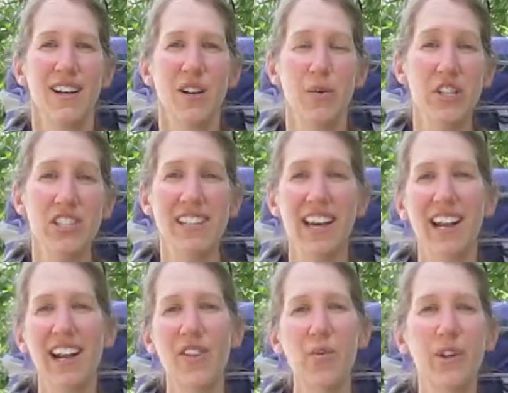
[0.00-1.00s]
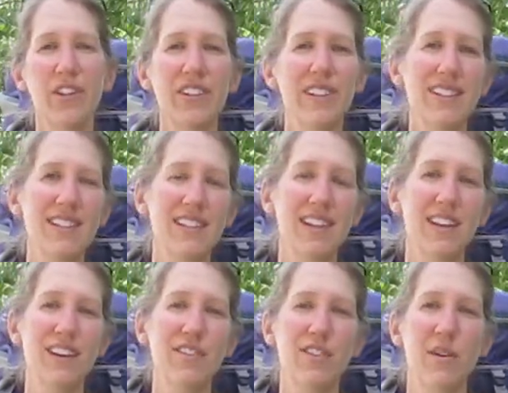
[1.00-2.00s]
We just got out of the wilderness
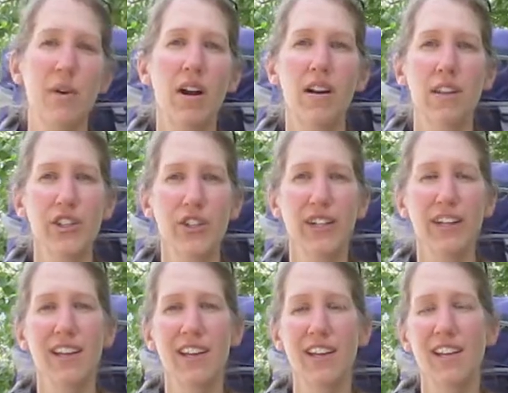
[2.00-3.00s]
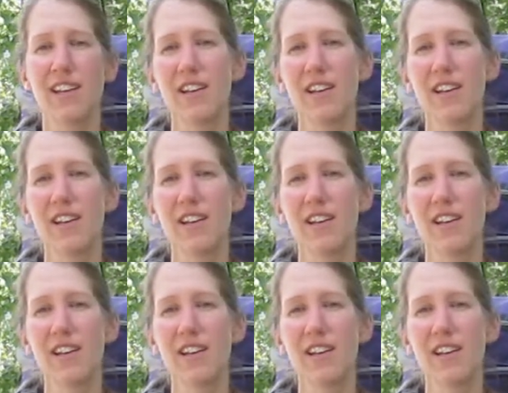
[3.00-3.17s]
from our 3-day